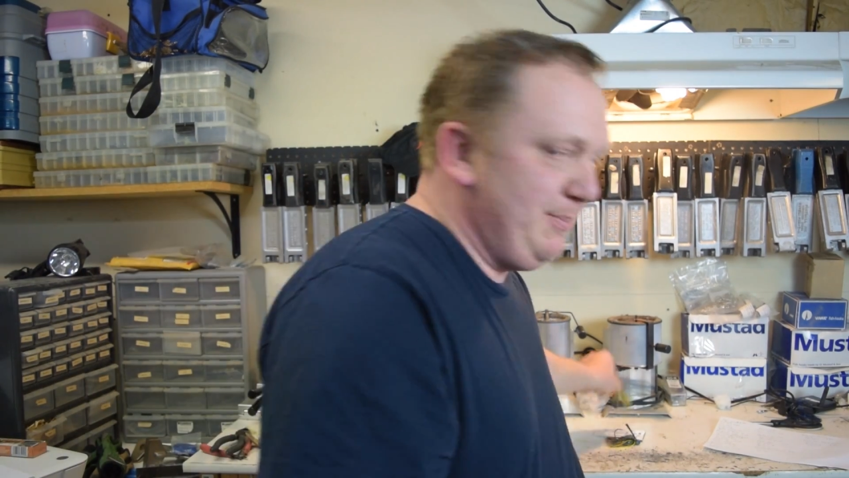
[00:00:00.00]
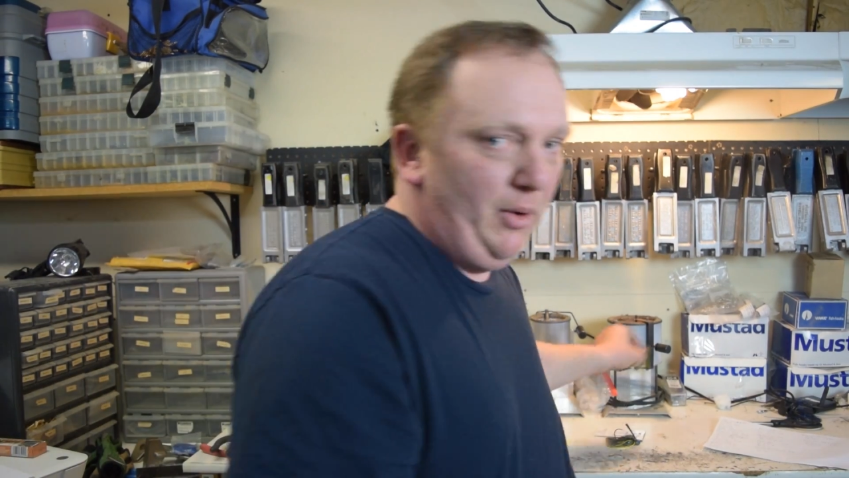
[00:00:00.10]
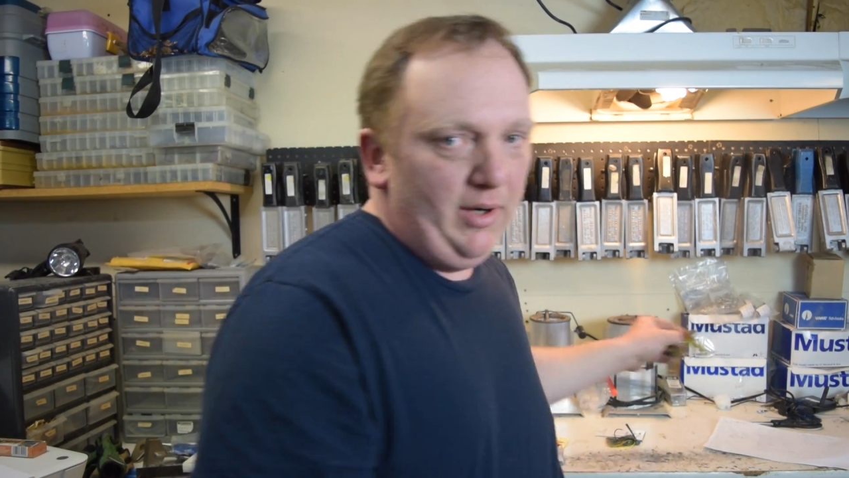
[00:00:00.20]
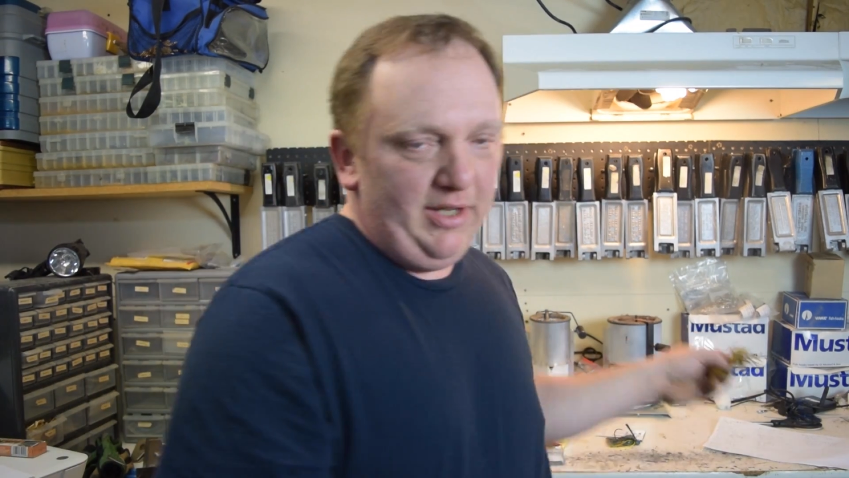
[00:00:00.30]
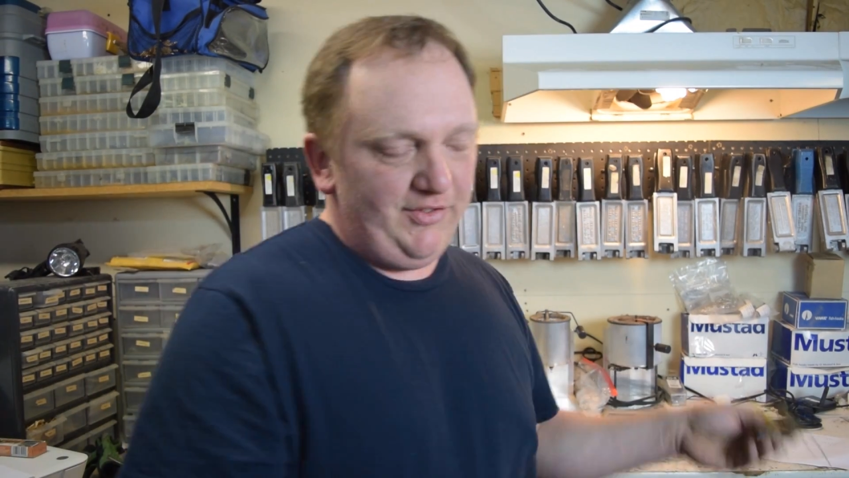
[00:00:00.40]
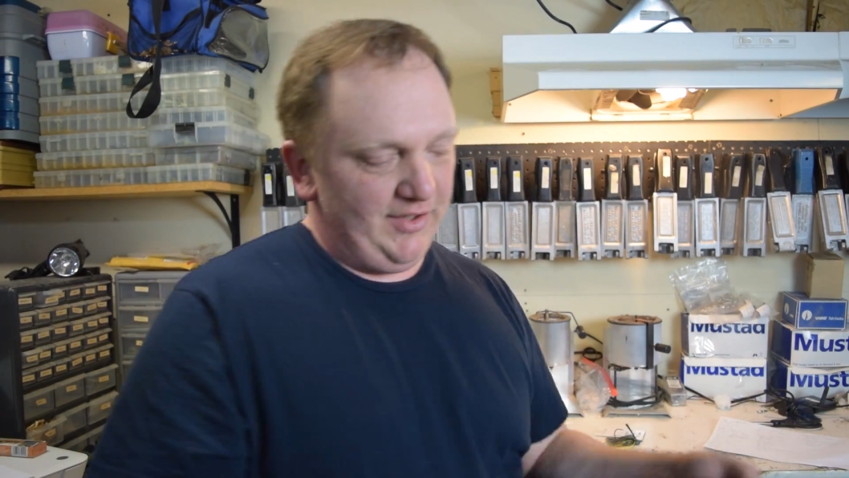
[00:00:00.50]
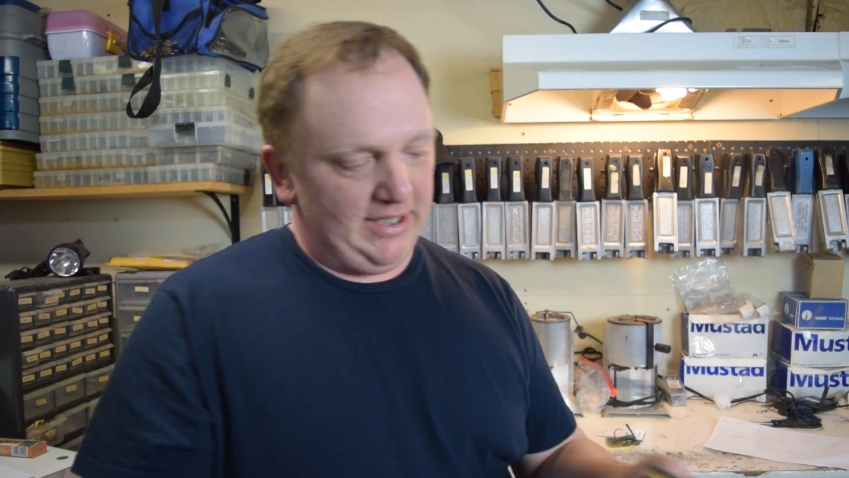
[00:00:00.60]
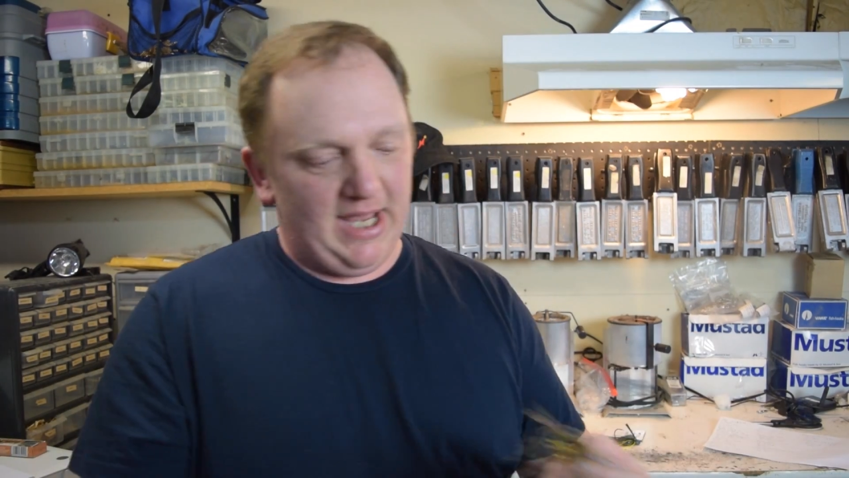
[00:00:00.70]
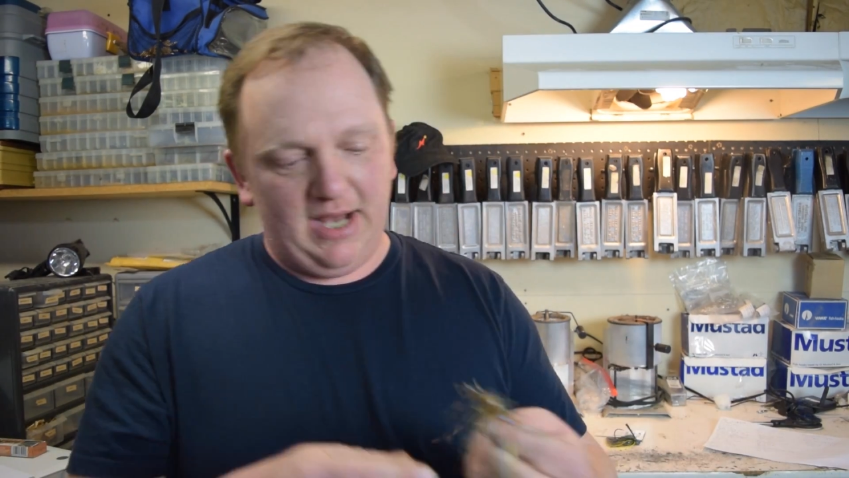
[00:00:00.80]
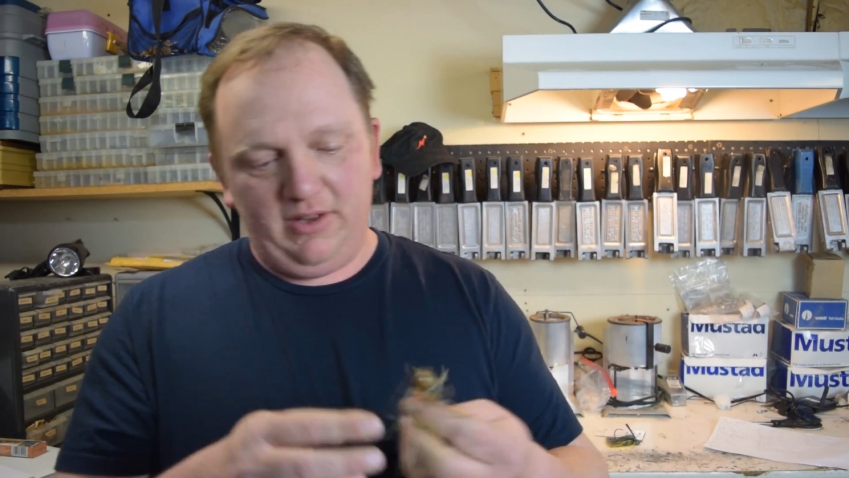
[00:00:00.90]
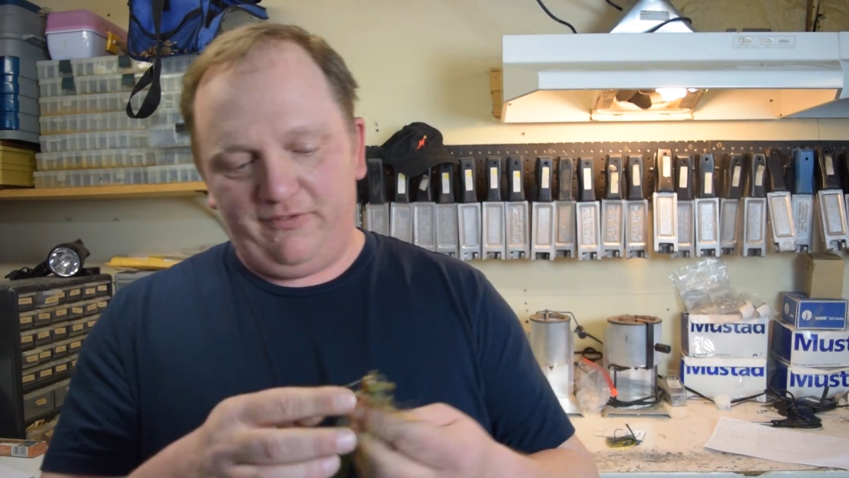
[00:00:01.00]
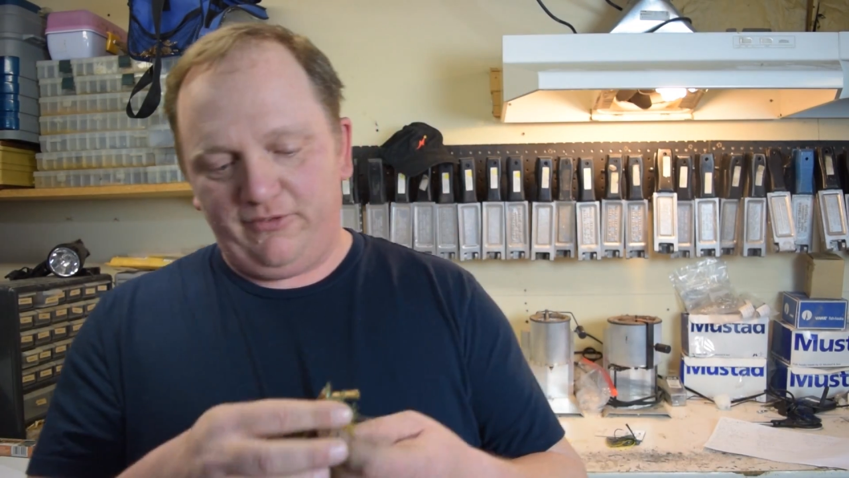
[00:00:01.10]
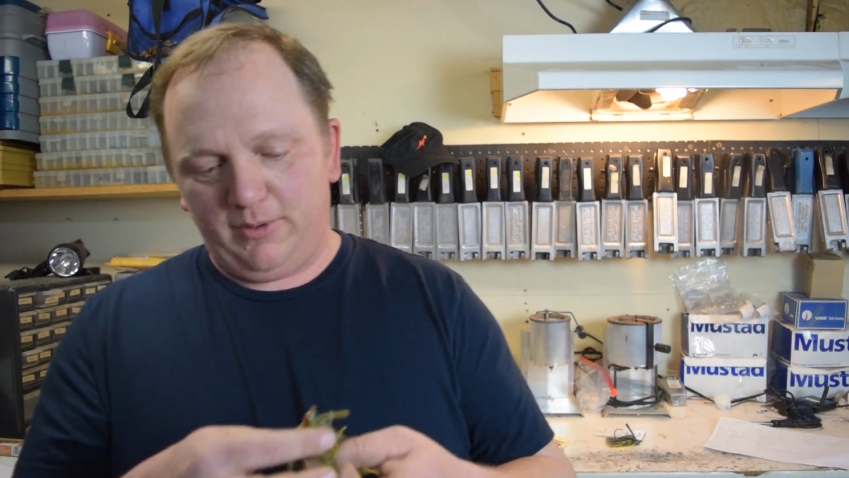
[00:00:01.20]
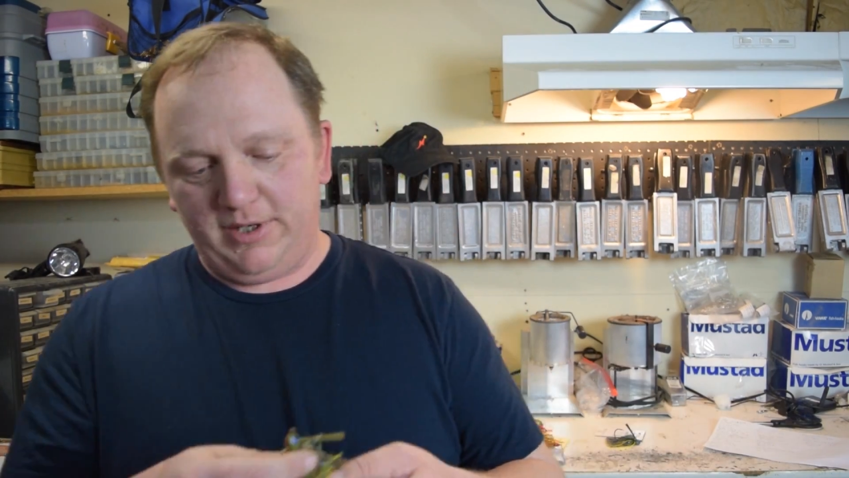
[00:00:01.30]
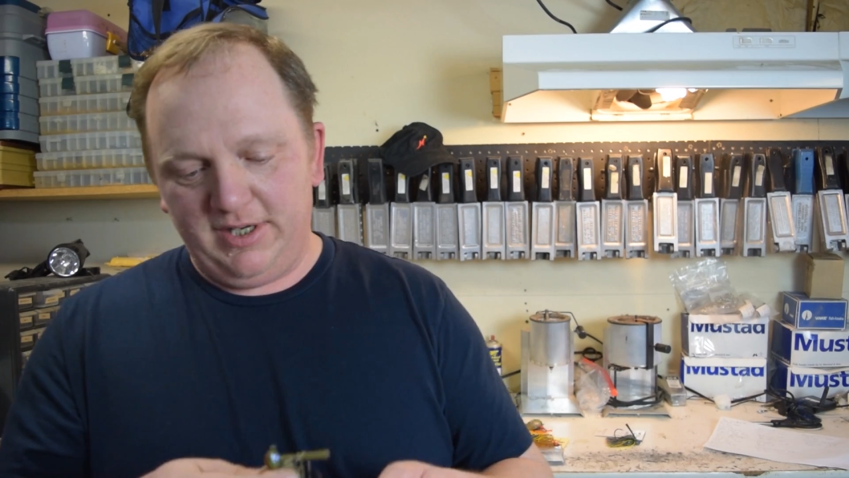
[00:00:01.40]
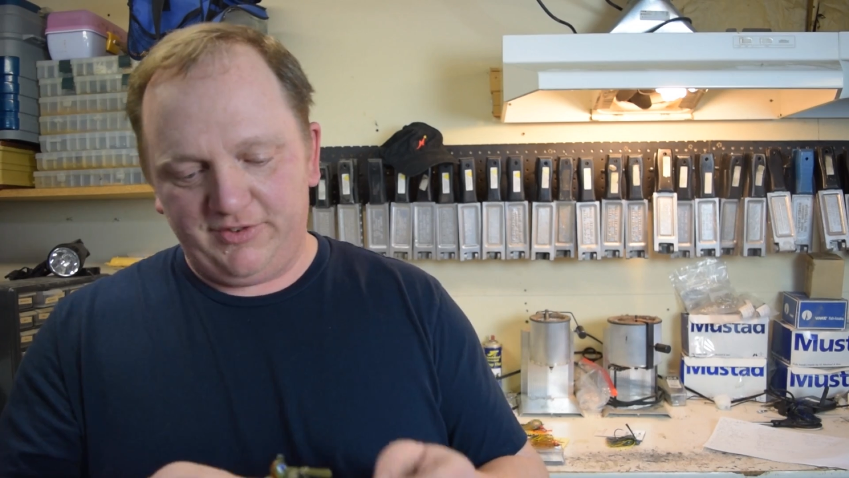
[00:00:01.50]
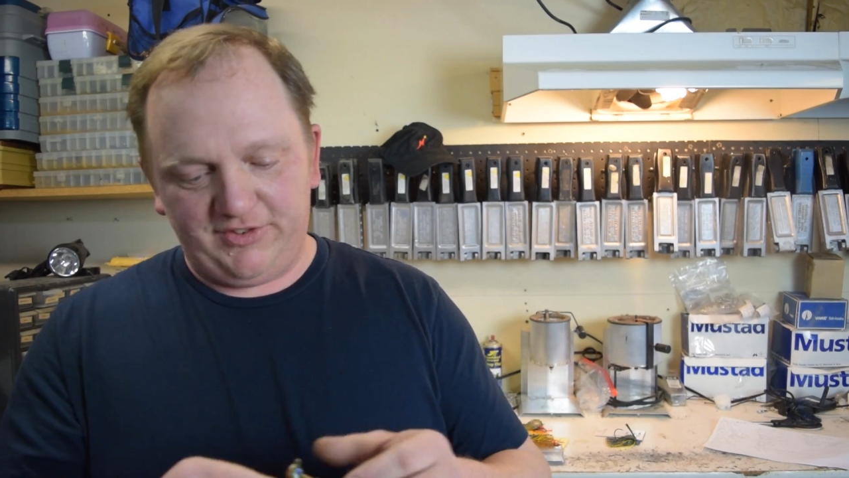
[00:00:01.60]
boys, the California